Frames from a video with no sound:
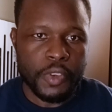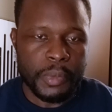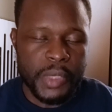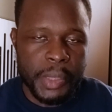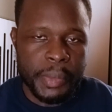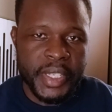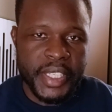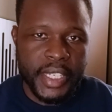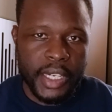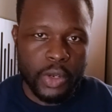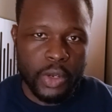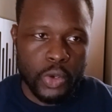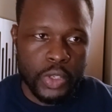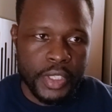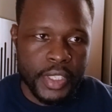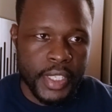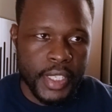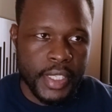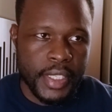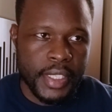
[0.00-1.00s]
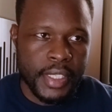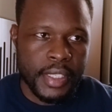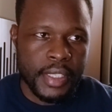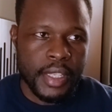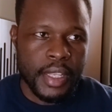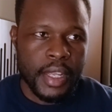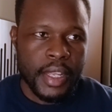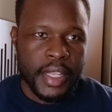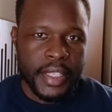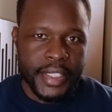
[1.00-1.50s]
from Symmetry Acoustics.
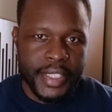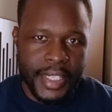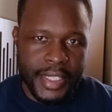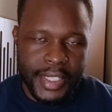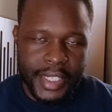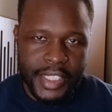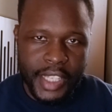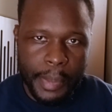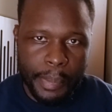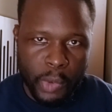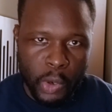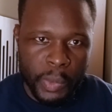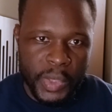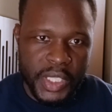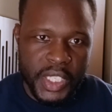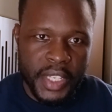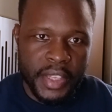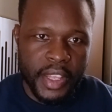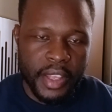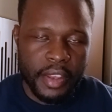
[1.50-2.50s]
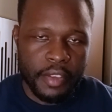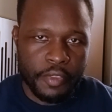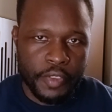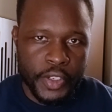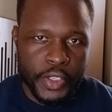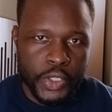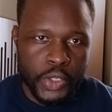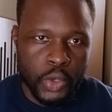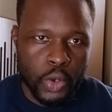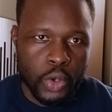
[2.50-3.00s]
Just as I promised in the other
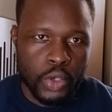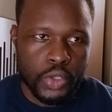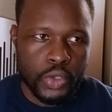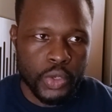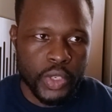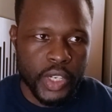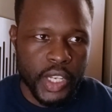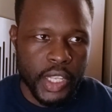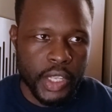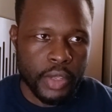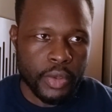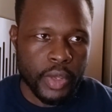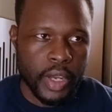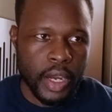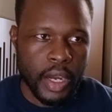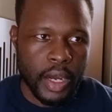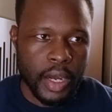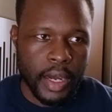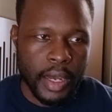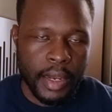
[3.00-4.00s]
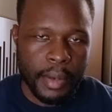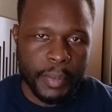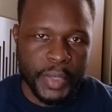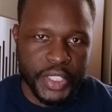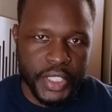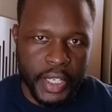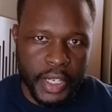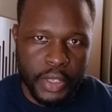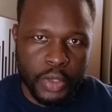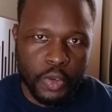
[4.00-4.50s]
video, today I'll be
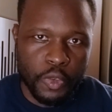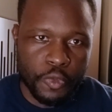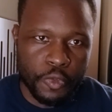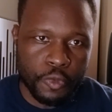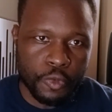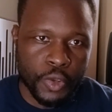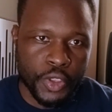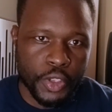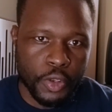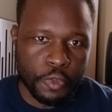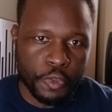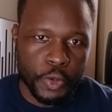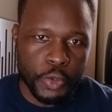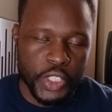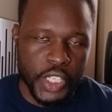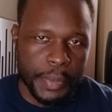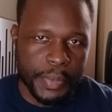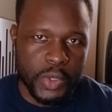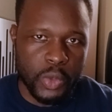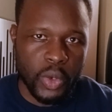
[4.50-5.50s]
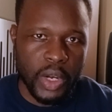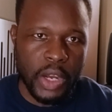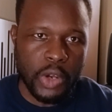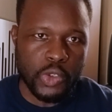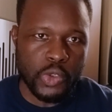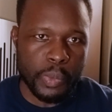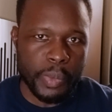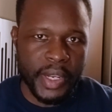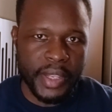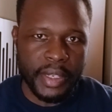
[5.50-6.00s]
sharing with you a few tips on how
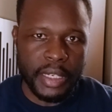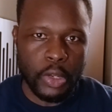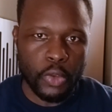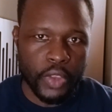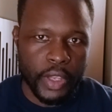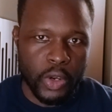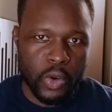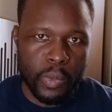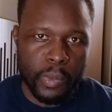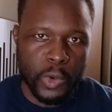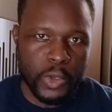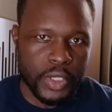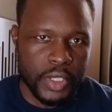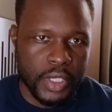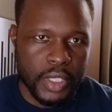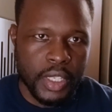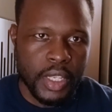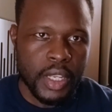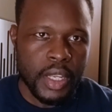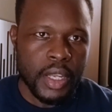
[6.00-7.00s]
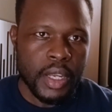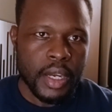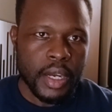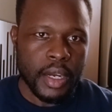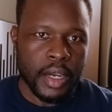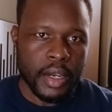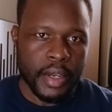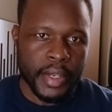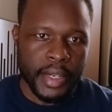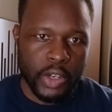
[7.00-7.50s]
to bring down the room modes
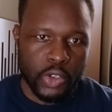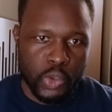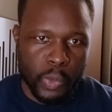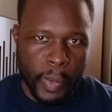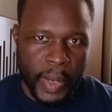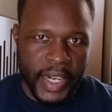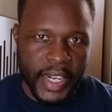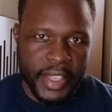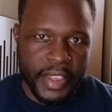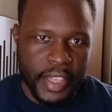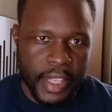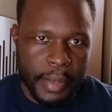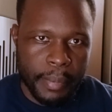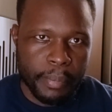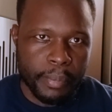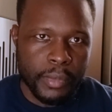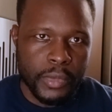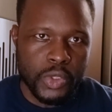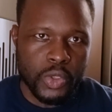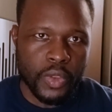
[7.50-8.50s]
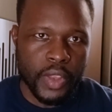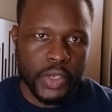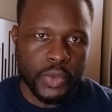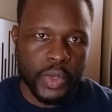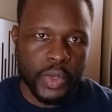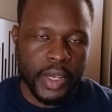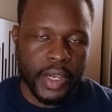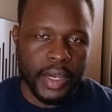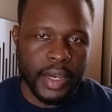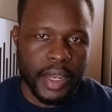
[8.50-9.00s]
and how to manage them so that
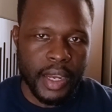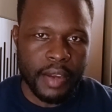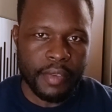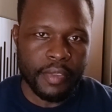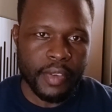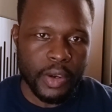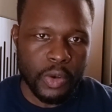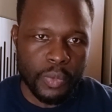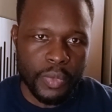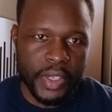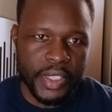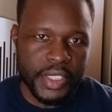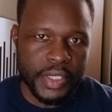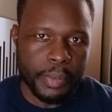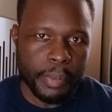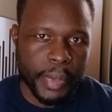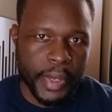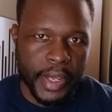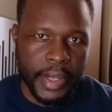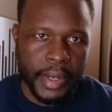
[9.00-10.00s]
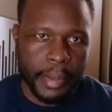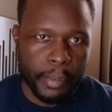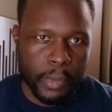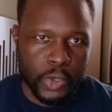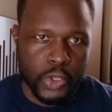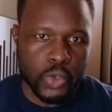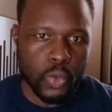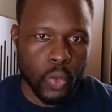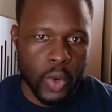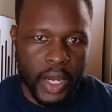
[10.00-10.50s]
you can have a room that is
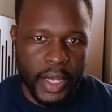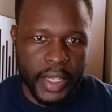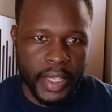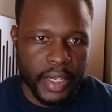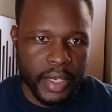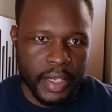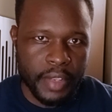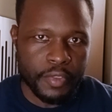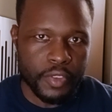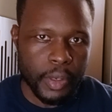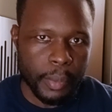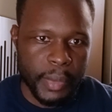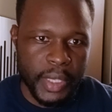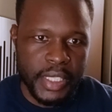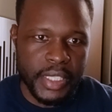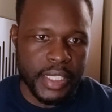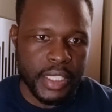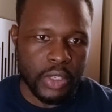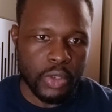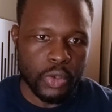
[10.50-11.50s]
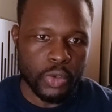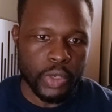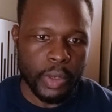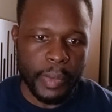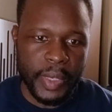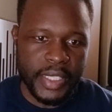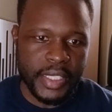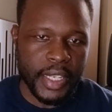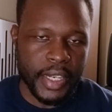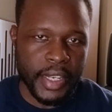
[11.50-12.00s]
bearable to work in if you're mixing or you're
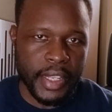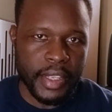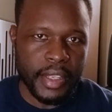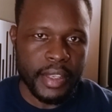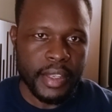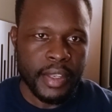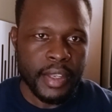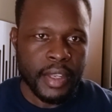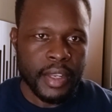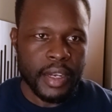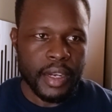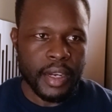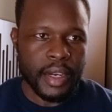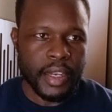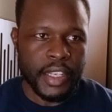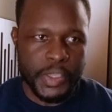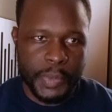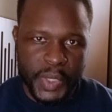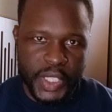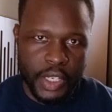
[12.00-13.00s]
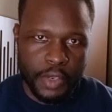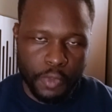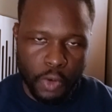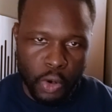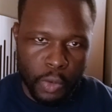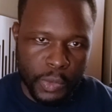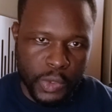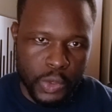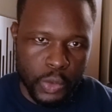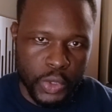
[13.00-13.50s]
mastering, especially
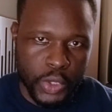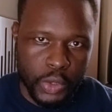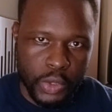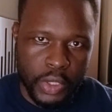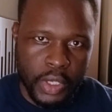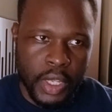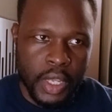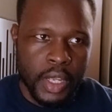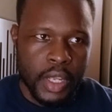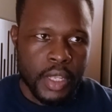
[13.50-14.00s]
for home studios.